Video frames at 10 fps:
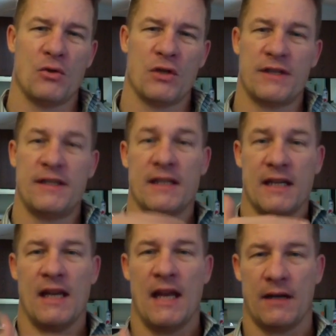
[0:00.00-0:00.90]

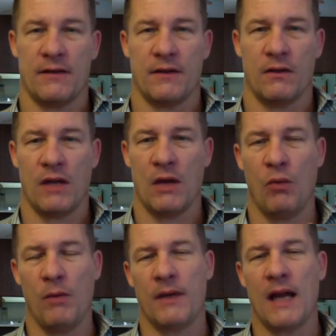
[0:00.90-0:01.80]
disconnect. Okay,
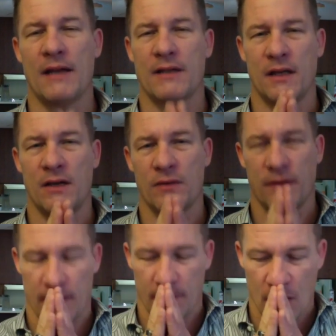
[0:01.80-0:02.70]
guys, here's the
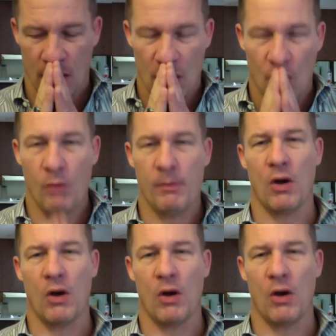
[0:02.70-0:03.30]
thing. Women are